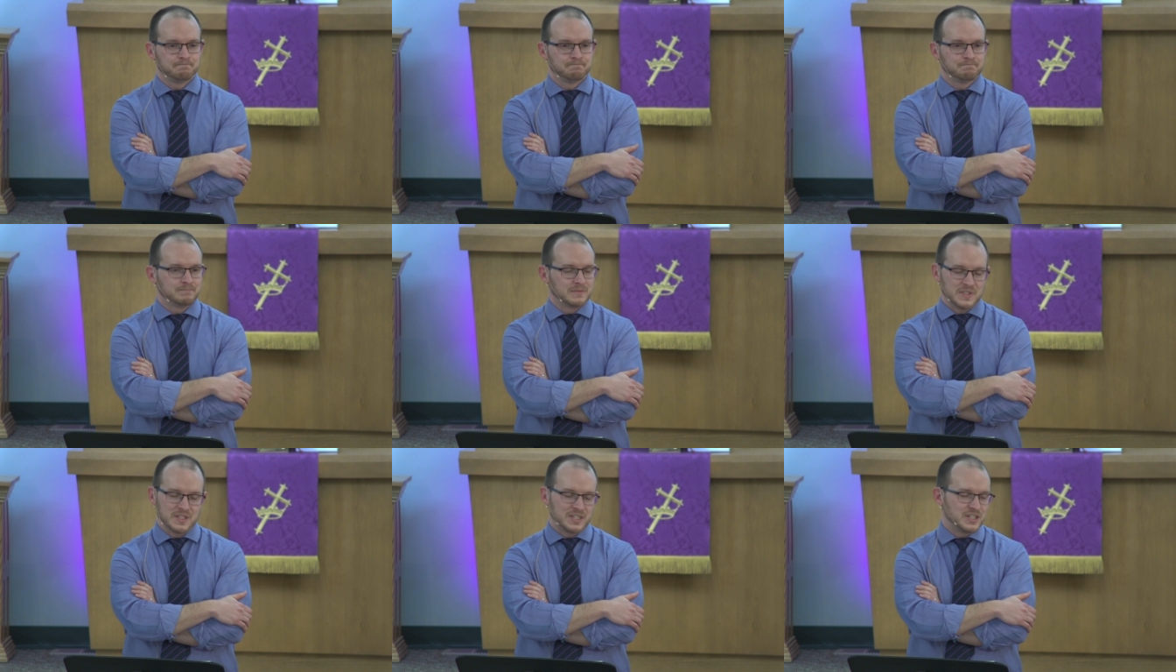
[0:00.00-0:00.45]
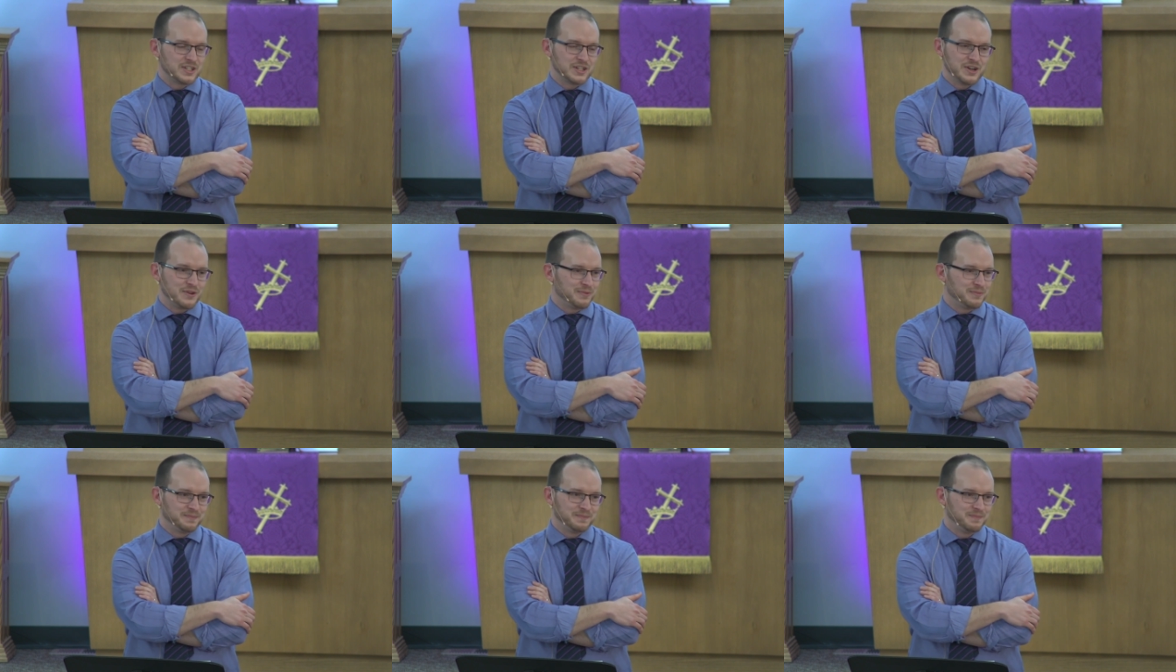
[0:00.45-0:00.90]
He said,
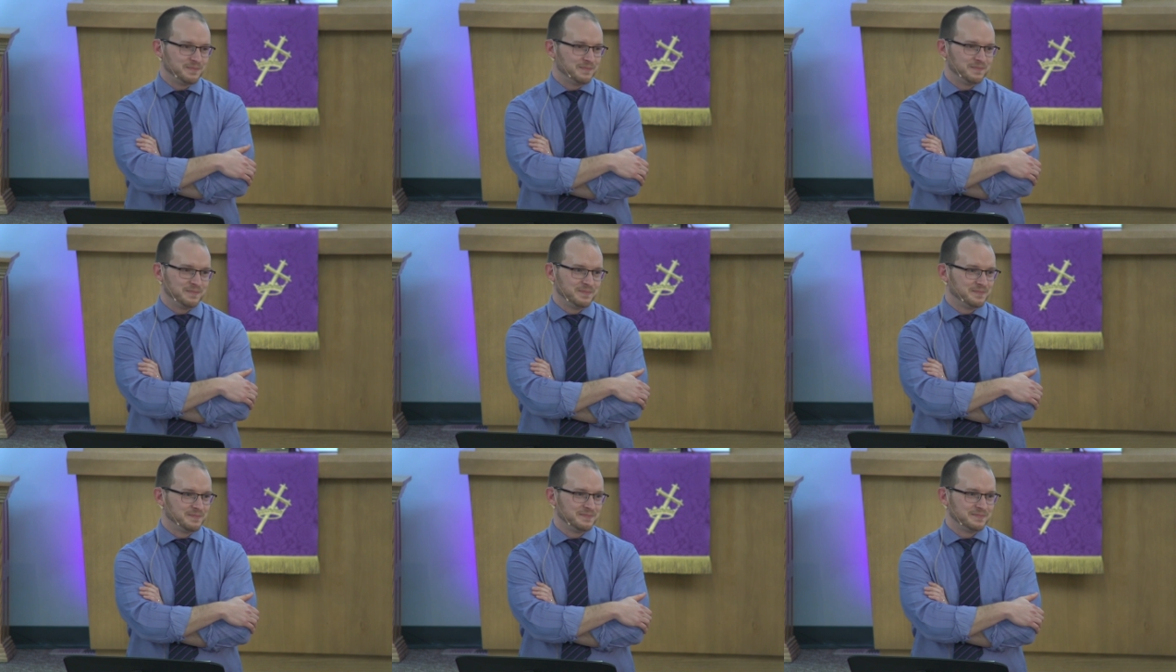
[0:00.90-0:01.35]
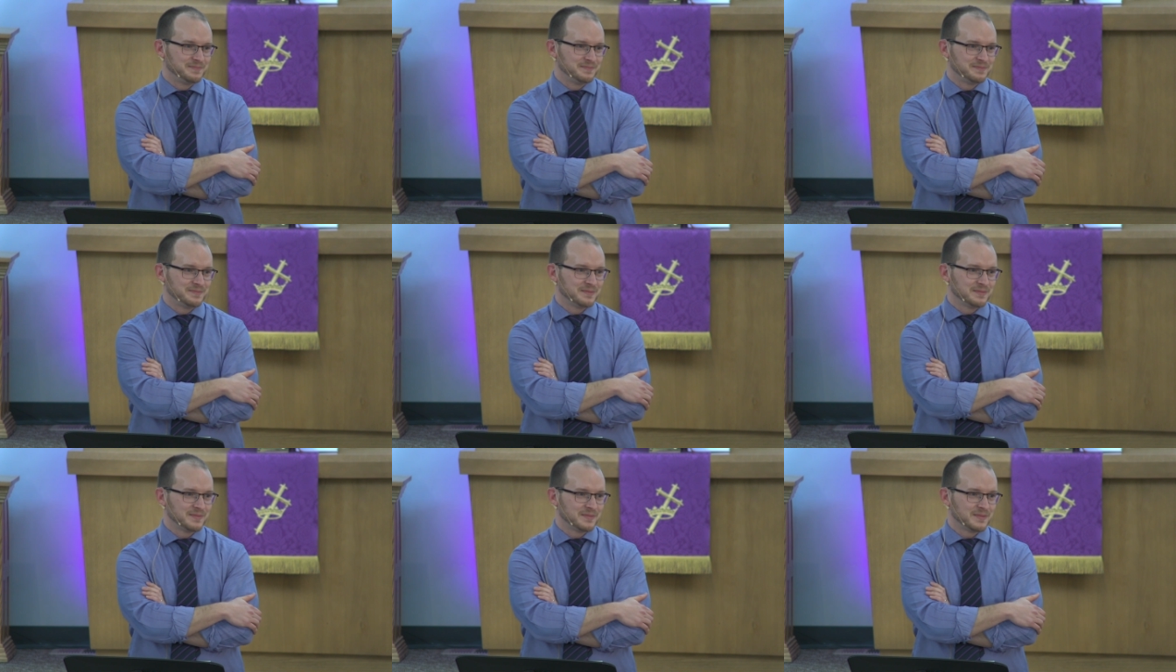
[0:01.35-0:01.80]

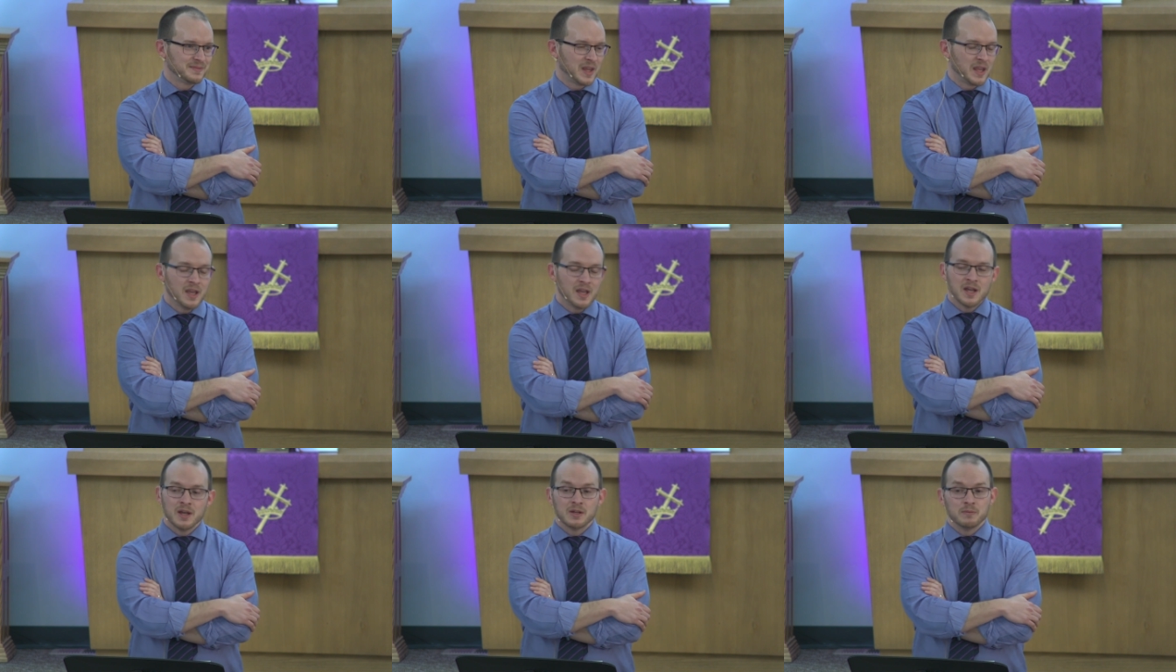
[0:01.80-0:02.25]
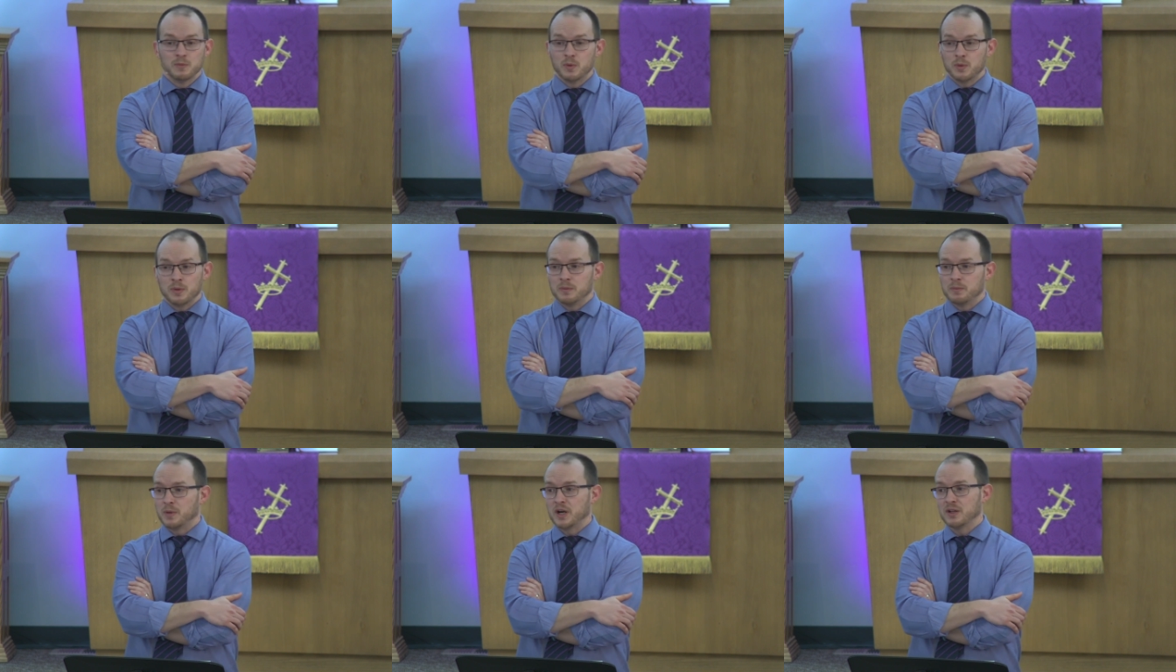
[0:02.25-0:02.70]
No.
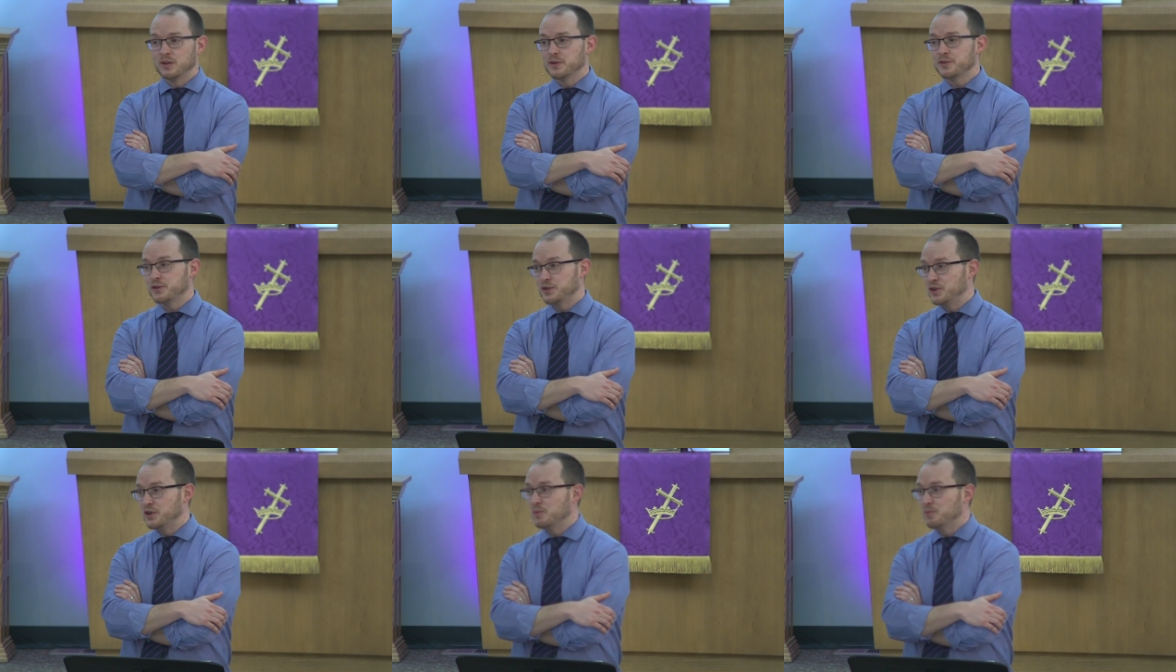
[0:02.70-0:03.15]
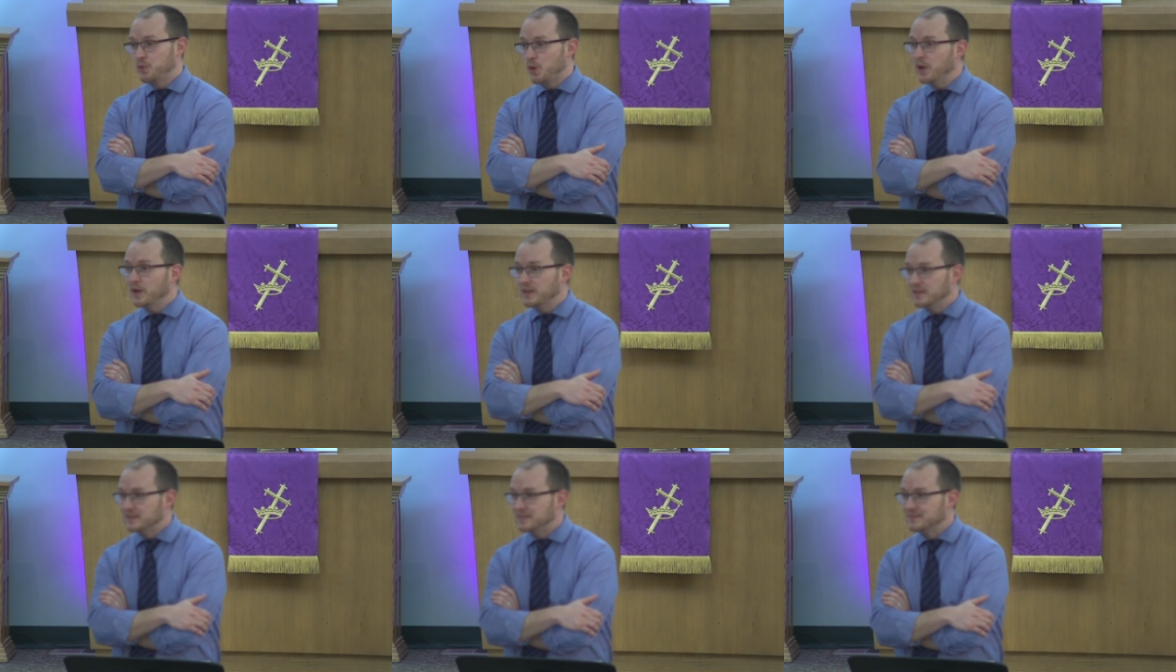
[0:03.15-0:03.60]
Martin Luther, you're
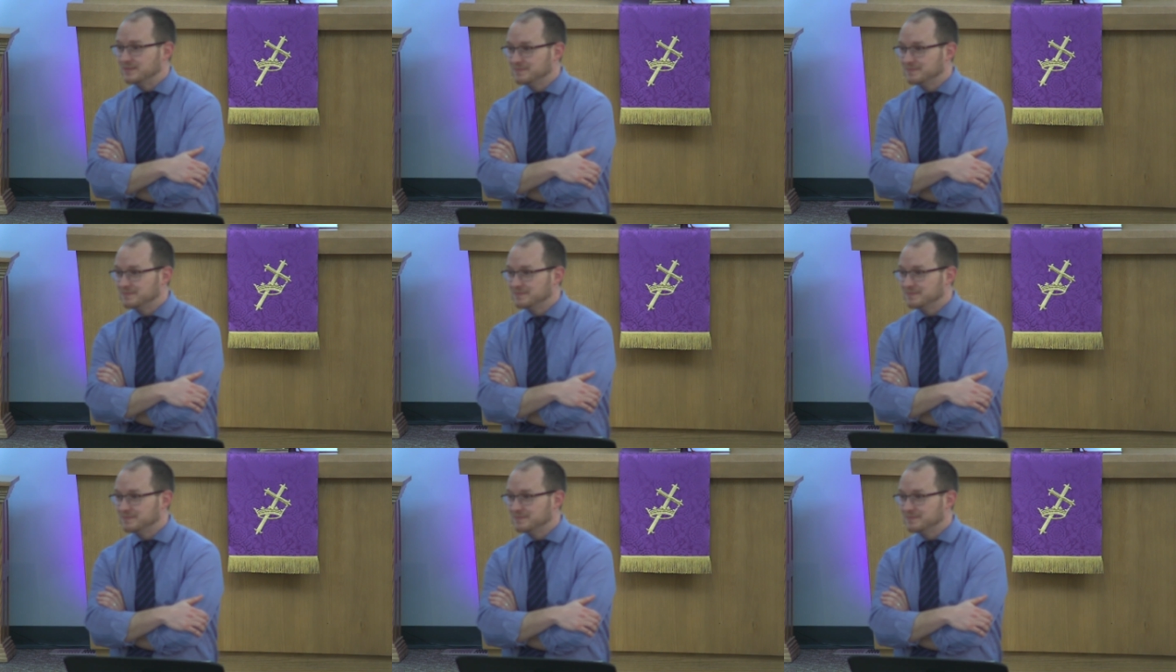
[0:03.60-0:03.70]
important.